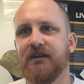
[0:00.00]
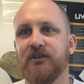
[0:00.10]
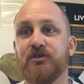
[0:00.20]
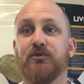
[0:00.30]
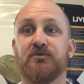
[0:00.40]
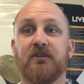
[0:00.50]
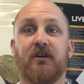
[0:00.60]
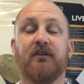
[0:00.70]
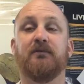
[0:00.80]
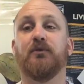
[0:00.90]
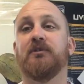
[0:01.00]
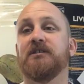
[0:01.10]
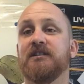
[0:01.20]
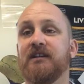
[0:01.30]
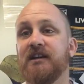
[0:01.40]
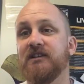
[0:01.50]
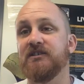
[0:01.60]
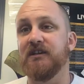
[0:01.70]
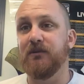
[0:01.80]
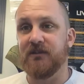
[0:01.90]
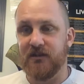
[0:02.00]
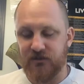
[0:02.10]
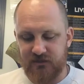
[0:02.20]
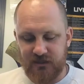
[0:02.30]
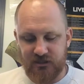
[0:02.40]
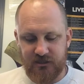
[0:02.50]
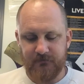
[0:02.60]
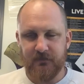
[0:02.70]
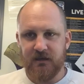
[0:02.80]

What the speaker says: the children going forward into their next year with their new teacher,